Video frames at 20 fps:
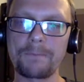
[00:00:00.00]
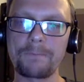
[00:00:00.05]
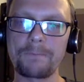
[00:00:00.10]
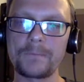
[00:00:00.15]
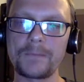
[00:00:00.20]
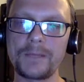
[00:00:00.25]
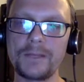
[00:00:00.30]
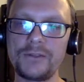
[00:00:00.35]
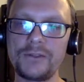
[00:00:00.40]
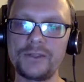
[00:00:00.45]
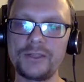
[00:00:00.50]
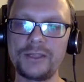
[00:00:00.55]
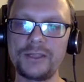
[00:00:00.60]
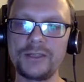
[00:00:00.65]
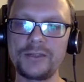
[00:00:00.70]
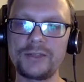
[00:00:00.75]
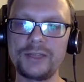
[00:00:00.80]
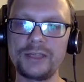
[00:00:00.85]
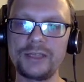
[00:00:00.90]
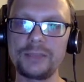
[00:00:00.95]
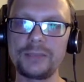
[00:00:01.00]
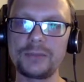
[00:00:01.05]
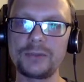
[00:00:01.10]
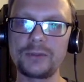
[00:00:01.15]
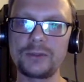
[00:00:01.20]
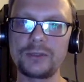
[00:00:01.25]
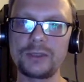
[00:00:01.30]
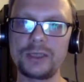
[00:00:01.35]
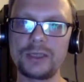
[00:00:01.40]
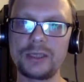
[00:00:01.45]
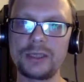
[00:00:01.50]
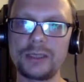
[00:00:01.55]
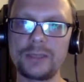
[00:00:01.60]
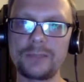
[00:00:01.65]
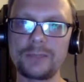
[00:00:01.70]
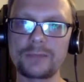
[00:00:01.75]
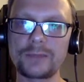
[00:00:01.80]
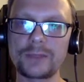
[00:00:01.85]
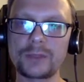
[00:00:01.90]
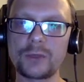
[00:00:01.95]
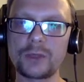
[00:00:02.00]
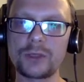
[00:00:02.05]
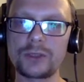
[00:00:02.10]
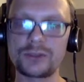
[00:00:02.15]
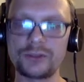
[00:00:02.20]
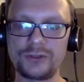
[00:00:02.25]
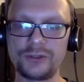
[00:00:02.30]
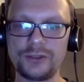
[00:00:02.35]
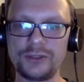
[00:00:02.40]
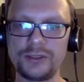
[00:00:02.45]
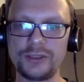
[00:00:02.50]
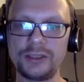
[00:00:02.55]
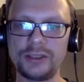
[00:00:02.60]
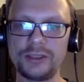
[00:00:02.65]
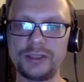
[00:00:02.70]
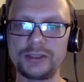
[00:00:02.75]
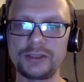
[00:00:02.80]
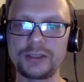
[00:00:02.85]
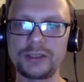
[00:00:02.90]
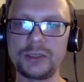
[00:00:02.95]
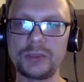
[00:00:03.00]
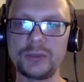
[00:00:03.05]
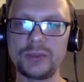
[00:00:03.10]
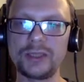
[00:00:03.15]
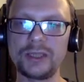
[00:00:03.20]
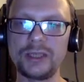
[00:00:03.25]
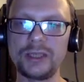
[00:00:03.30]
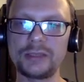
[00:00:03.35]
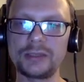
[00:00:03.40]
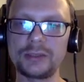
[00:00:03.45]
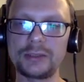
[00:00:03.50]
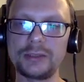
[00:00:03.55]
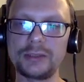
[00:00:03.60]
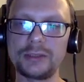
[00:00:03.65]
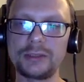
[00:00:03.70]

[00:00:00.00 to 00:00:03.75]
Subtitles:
Is there any more questions in the Q&A or